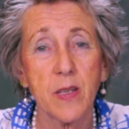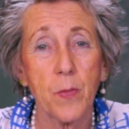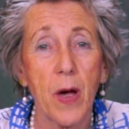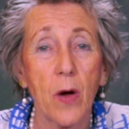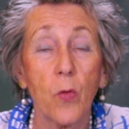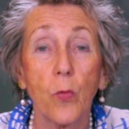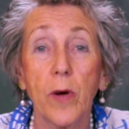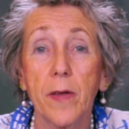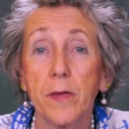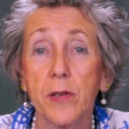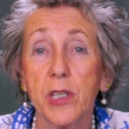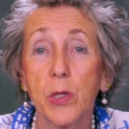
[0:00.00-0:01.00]
about
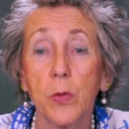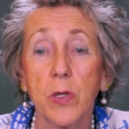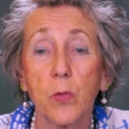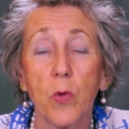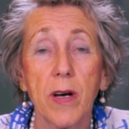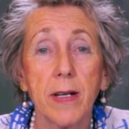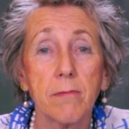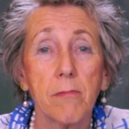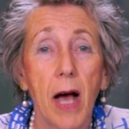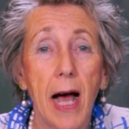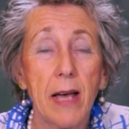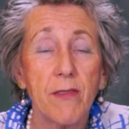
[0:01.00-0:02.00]
whether you would want
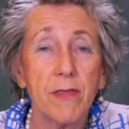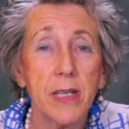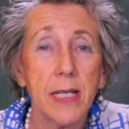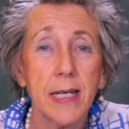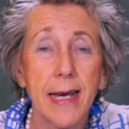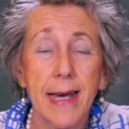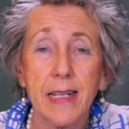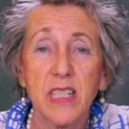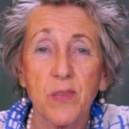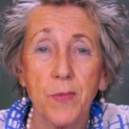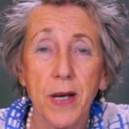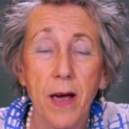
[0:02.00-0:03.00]
IV
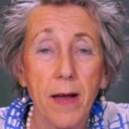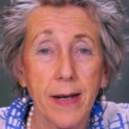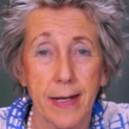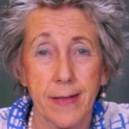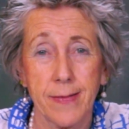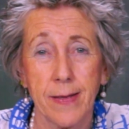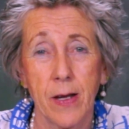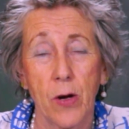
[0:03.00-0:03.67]
antibiotics,